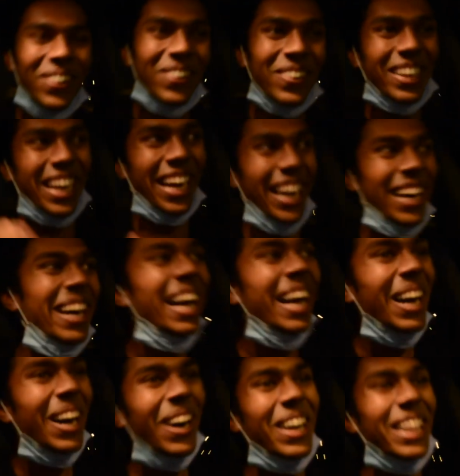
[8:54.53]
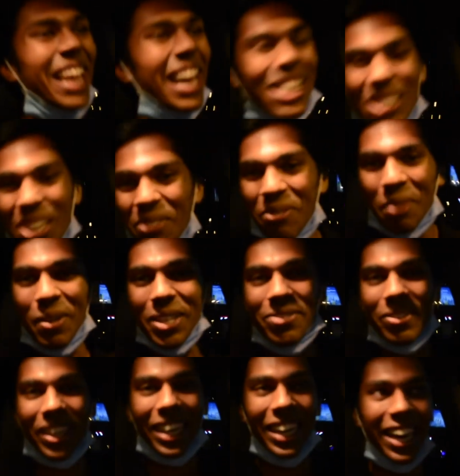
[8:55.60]
Okay. That's all from us
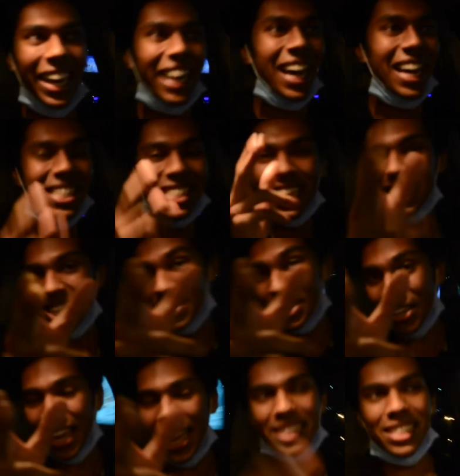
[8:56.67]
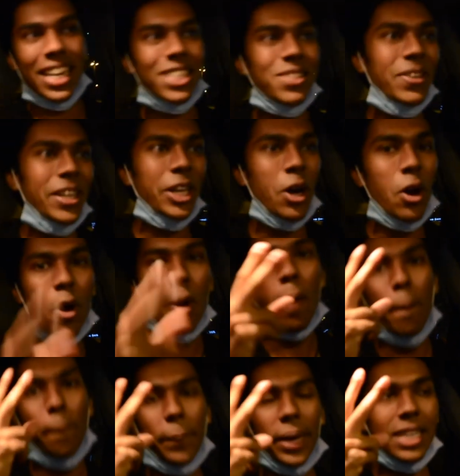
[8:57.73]
for today, guys. See you guys next video.
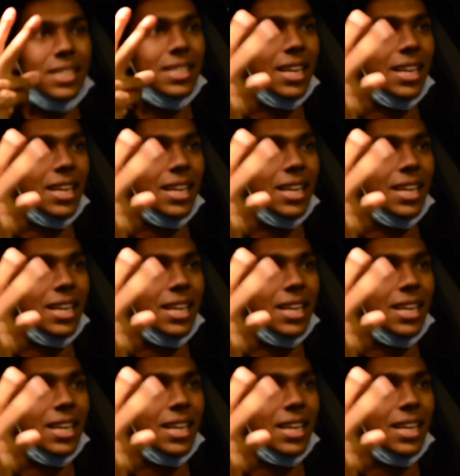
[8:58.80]
Peace